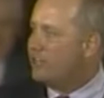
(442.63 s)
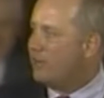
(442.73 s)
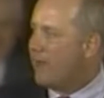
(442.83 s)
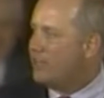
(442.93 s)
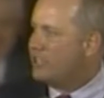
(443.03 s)

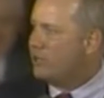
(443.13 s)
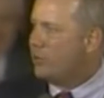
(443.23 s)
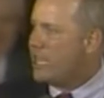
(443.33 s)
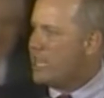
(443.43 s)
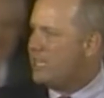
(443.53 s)
everybody said,
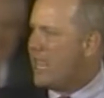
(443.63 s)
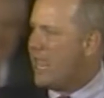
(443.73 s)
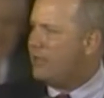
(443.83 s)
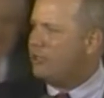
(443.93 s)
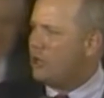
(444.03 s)
well, he
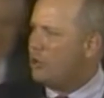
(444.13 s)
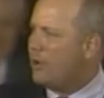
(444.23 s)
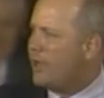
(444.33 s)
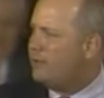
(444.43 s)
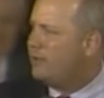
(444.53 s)
can't do
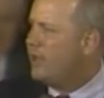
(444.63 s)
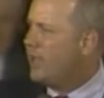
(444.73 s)
it.